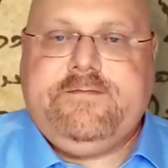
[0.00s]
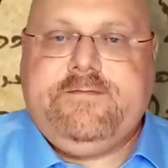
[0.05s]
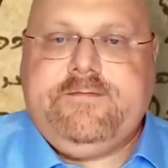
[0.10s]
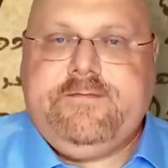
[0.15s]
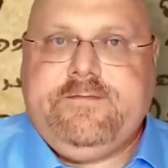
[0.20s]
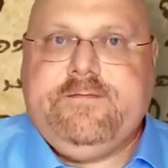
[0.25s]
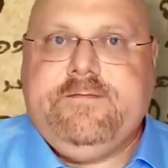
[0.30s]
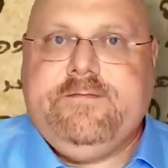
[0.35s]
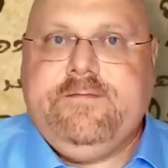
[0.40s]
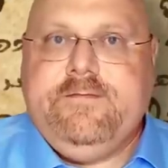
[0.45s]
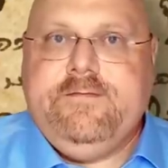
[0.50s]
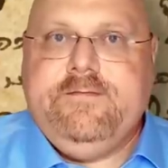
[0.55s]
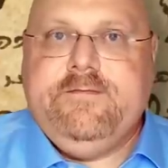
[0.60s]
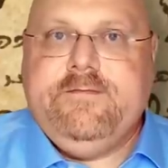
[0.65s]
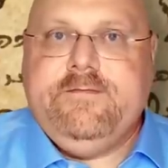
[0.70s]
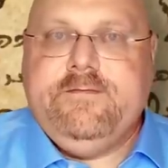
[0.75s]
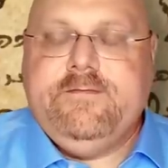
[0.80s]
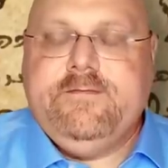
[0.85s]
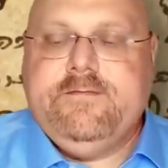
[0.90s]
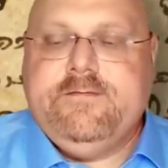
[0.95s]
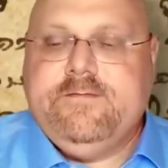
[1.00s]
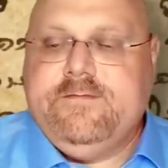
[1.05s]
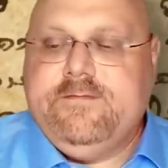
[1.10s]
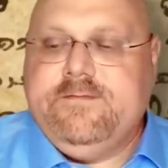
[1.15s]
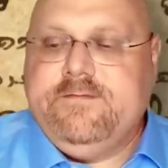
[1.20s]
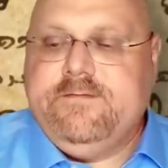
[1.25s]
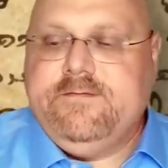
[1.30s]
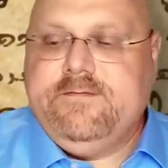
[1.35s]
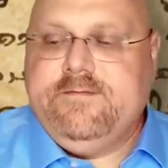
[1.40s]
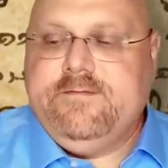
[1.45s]

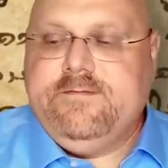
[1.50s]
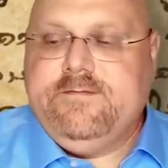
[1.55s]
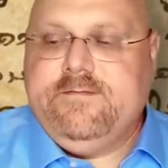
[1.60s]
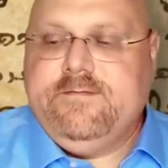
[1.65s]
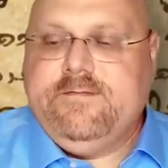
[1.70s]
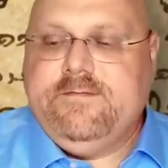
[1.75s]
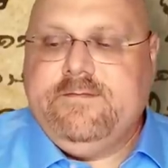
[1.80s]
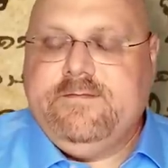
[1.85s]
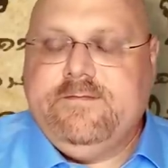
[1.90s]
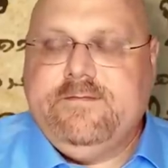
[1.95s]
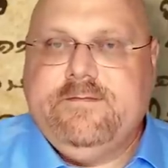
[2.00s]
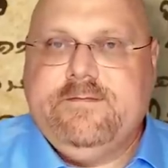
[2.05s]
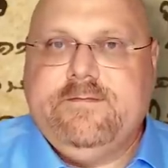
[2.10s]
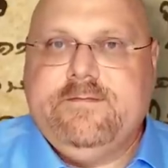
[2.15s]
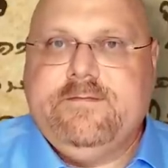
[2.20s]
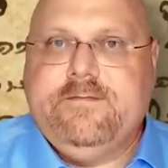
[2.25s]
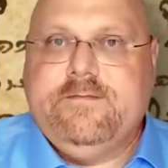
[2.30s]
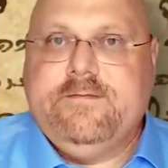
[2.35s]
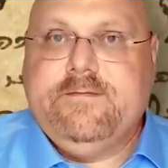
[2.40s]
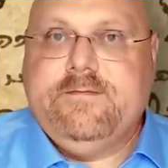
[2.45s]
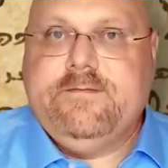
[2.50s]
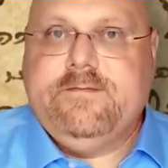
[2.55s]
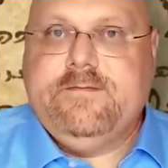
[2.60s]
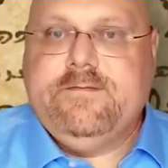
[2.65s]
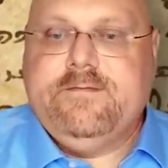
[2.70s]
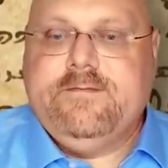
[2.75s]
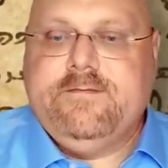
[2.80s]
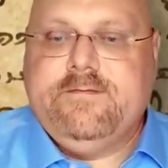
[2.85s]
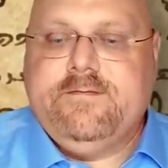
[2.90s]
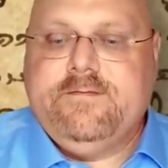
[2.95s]

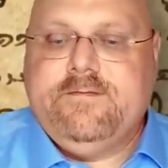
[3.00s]
[no speech]